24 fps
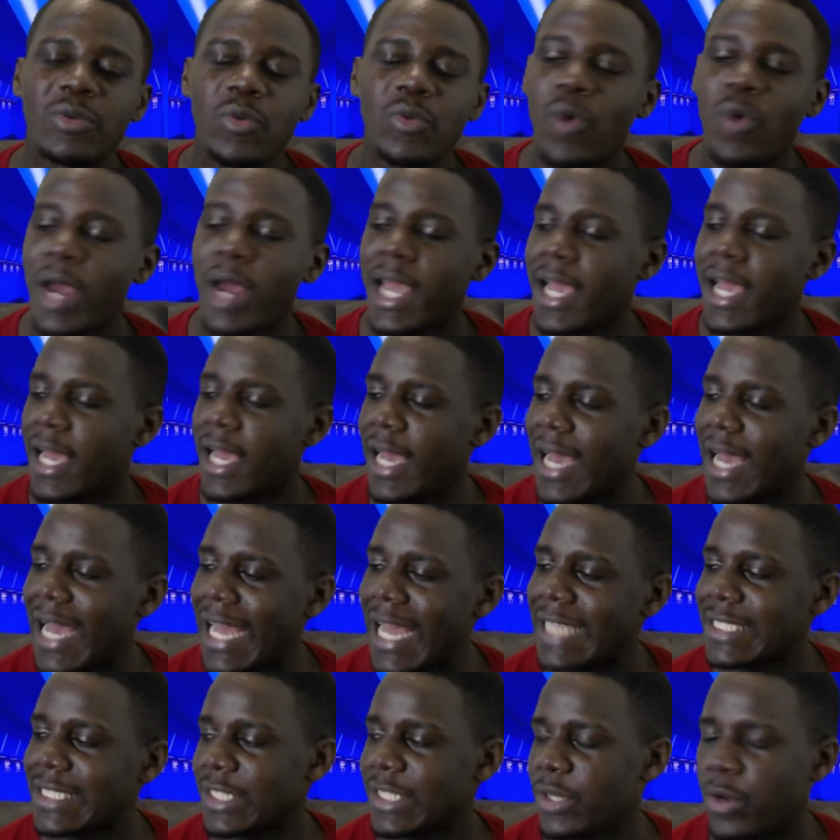where
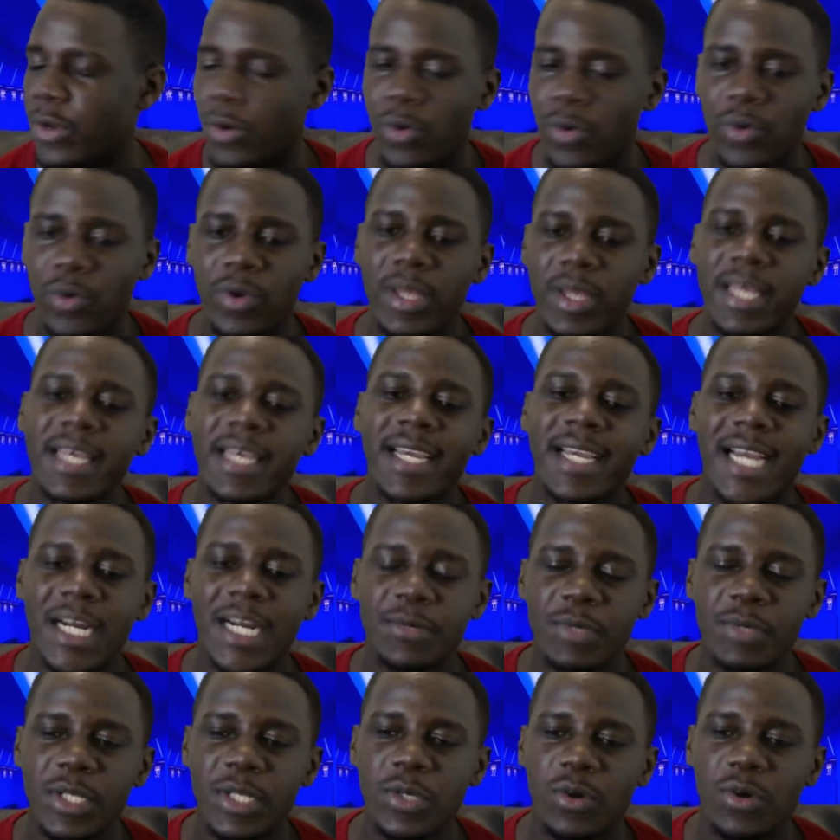Arsenal can
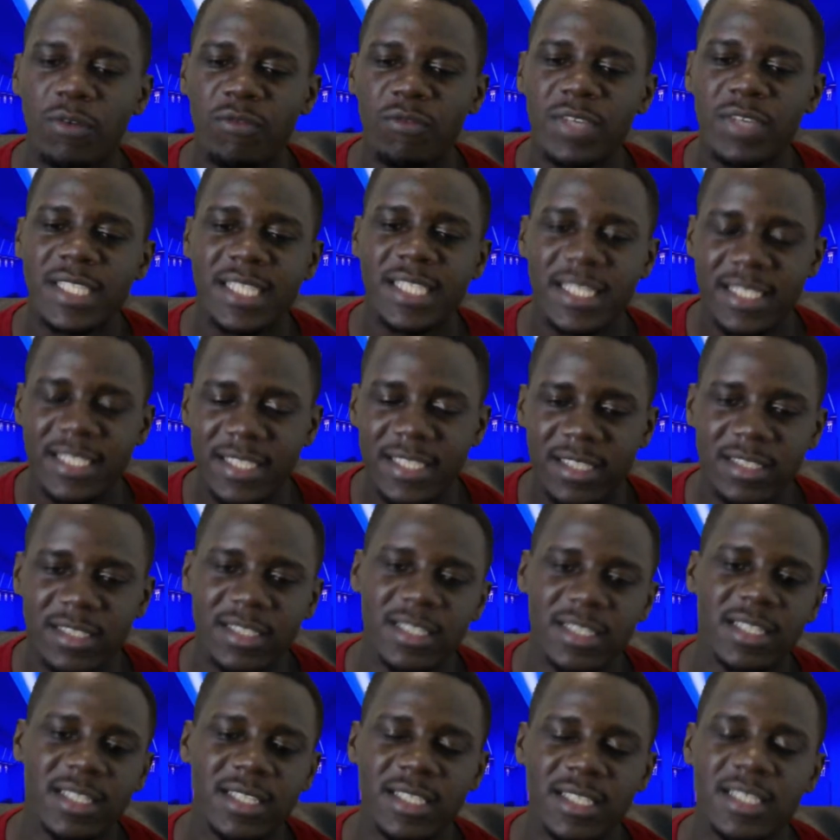really convince Leicester
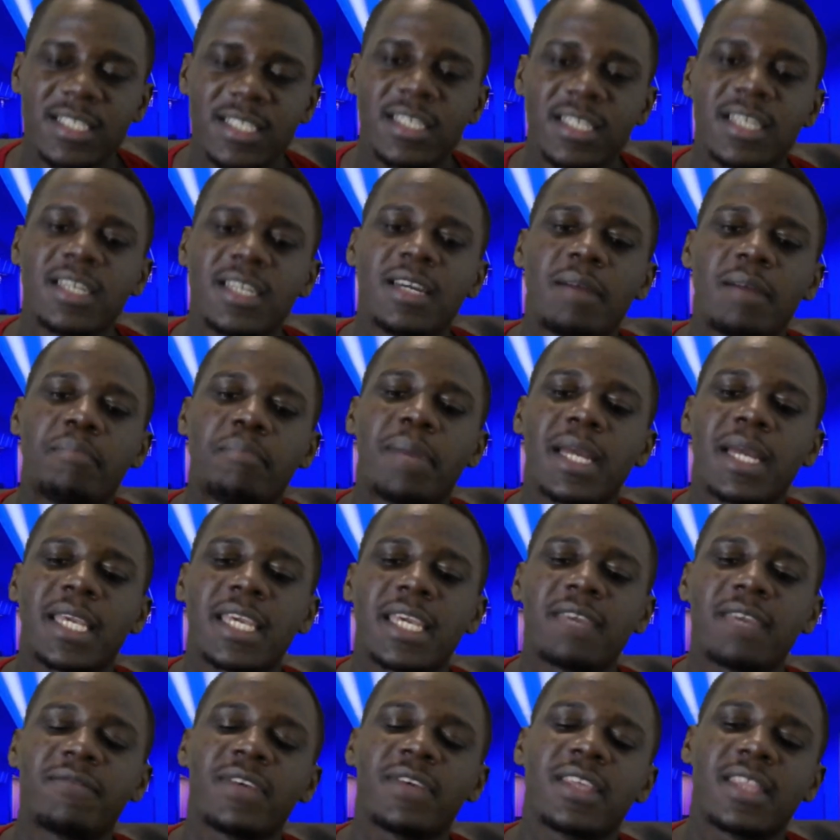City by
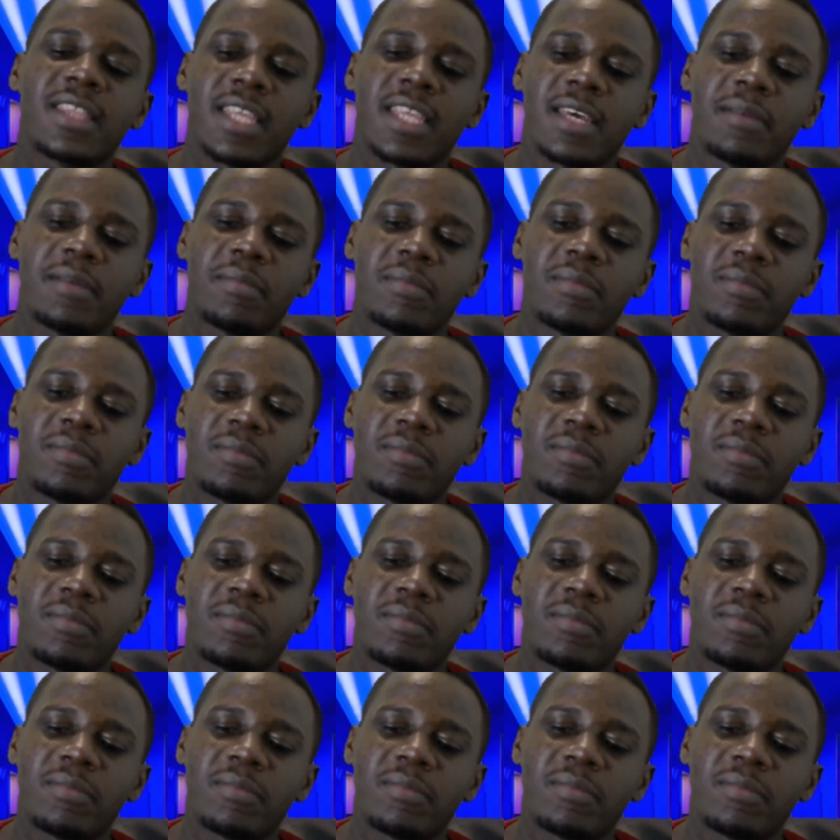giving them